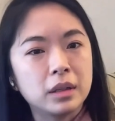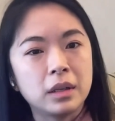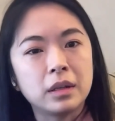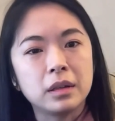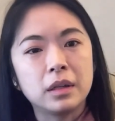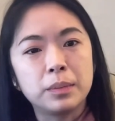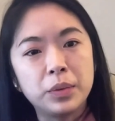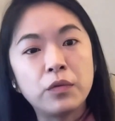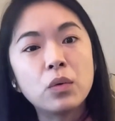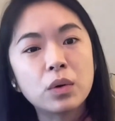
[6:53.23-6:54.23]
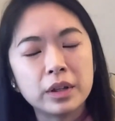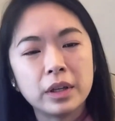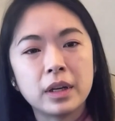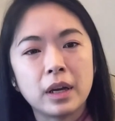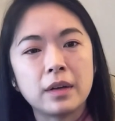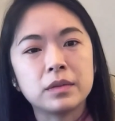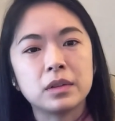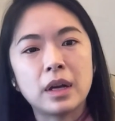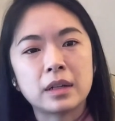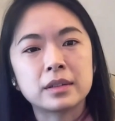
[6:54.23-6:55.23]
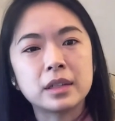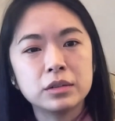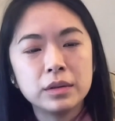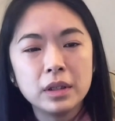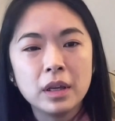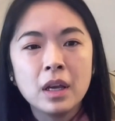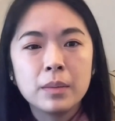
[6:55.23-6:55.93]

and then before they can have the access to it.